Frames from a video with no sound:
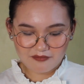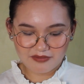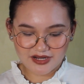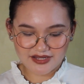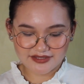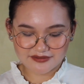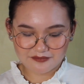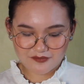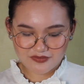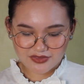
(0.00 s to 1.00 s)
But
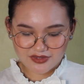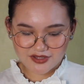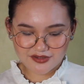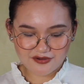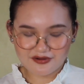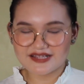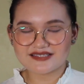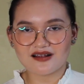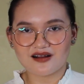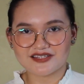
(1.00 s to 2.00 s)
you know,
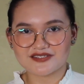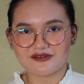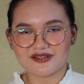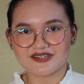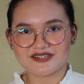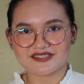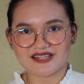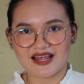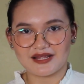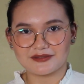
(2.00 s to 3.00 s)
it's hard to
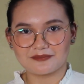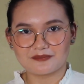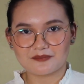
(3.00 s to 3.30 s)
understand